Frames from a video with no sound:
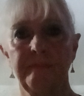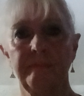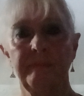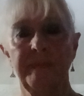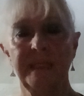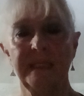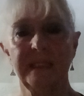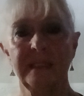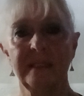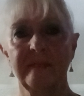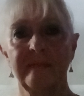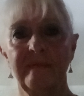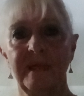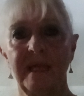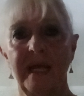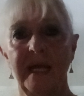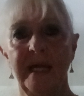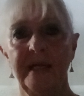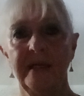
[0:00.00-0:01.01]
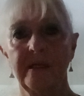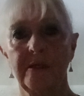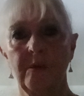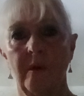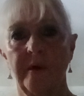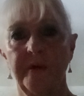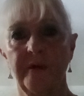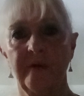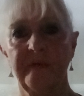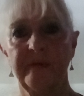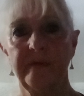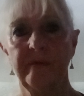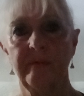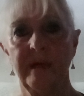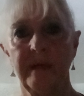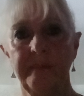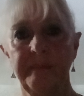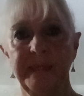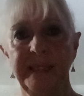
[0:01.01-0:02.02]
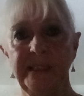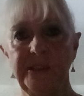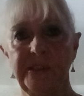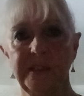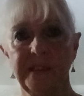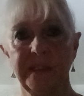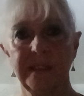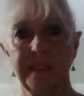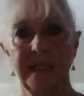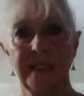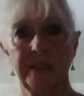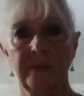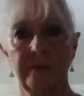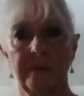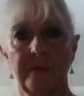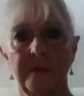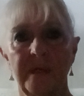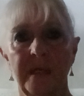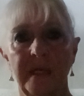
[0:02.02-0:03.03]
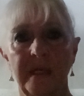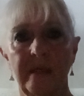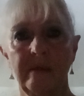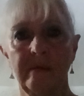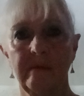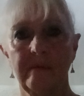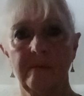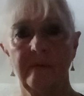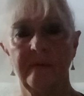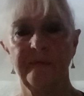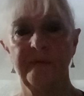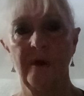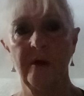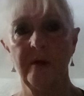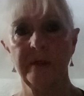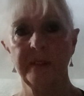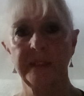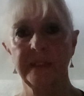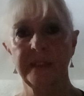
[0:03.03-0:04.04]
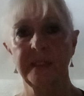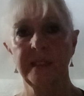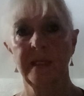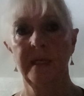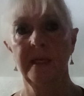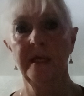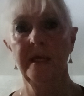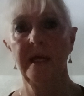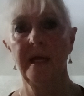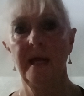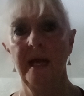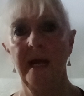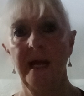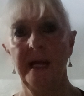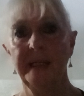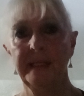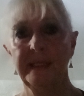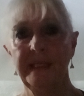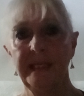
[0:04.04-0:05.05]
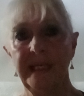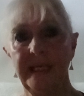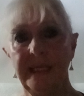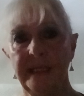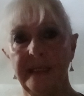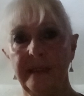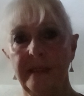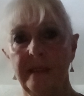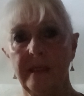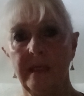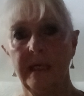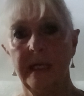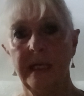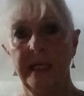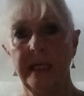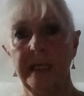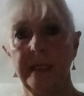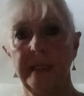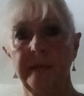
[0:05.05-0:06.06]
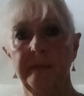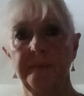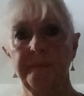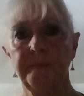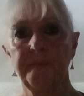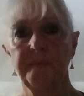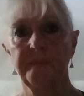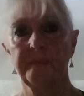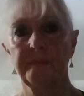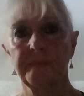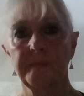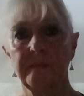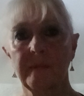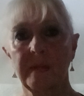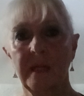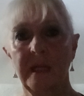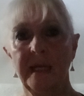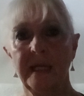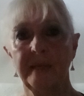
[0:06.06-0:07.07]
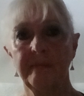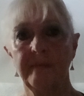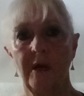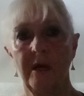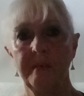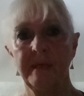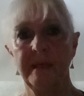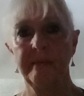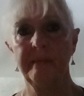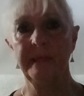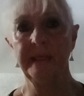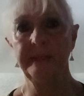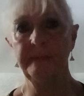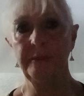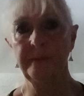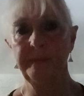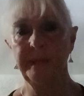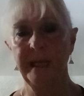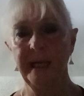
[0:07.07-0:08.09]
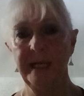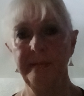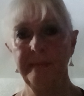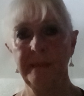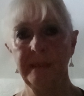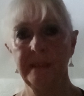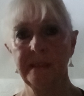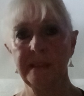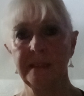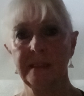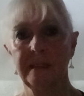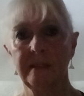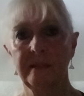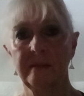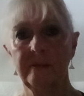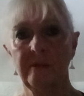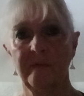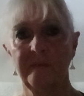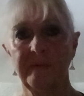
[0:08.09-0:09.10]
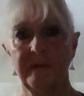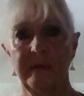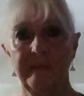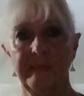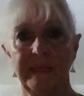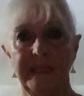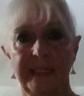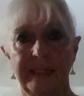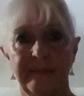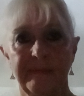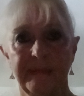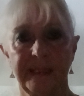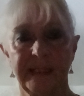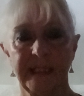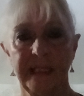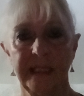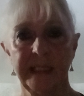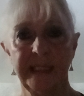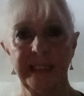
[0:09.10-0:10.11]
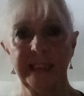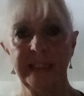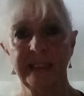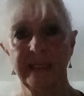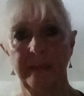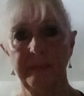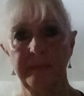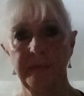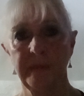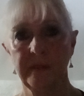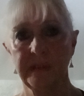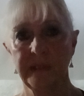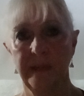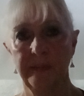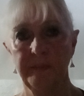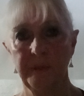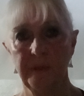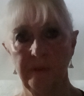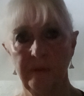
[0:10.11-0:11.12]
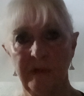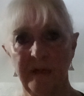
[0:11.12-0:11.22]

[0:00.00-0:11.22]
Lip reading: pieces of land are quite often around beaches, that sort of thing, or forests, and again it might be a minimal payment, not very many facilities. Some do